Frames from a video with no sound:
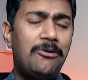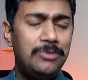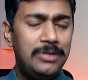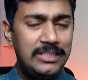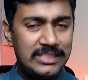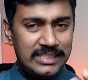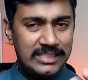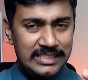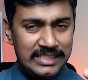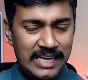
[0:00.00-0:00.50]

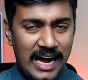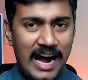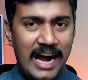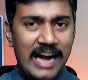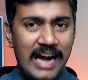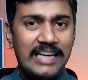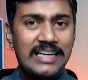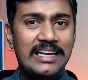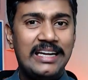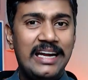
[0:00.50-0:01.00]

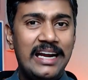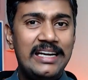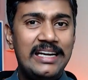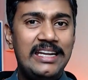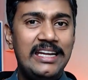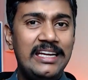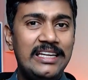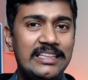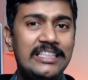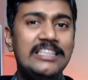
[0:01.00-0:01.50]
start
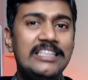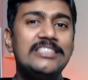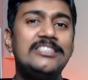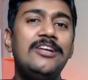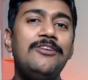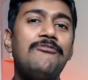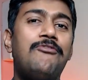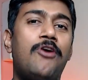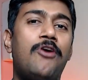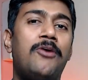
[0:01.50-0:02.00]
getting this
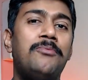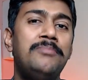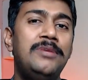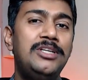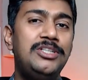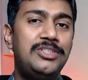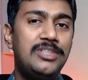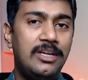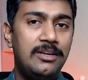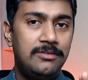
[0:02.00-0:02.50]

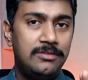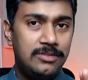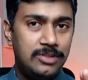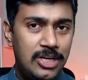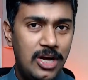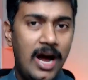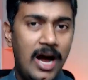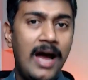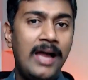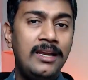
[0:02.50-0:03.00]
information
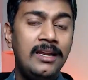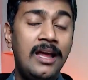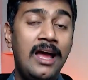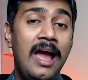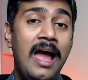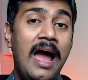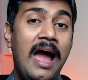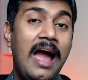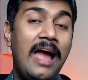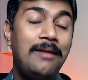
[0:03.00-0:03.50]
done,
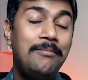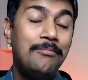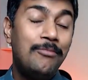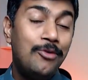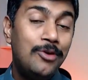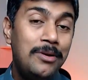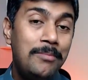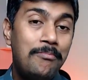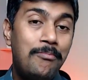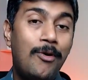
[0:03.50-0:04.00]
and
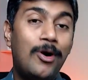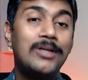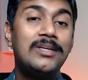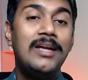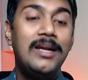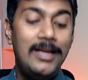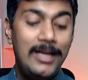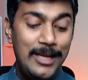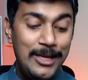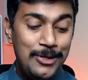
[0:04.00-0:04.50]
more
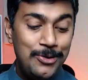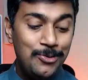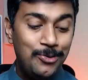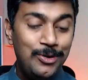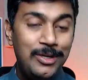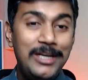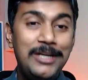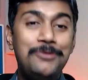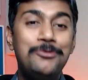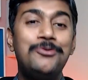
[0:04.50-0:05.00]
importantly, you
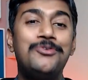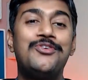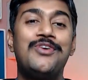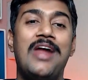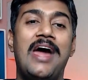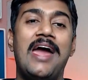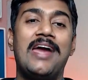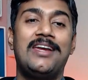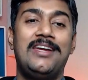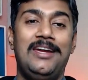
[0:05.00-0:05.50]
need to
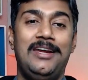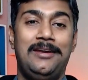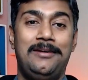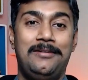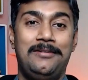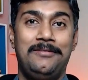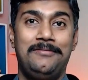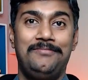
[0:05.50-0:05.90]
track it.